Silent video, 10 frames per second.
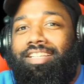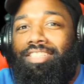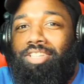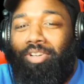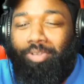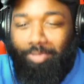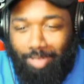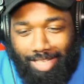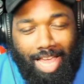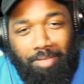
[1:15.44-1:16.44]
So
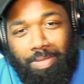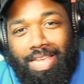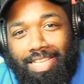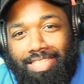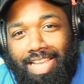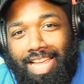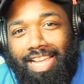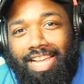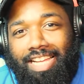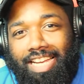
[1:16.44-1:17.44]
with that being
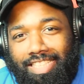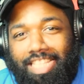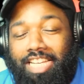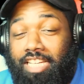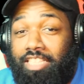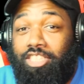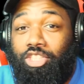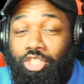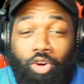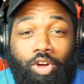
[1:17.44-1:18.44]
said, let's get into this
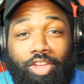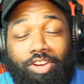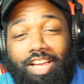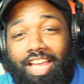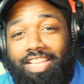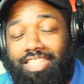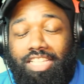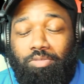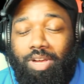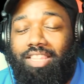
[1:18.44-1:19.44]
tutorial and
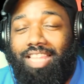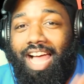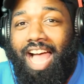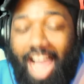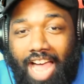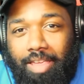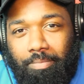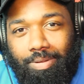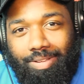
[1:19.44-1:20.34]
see what the hype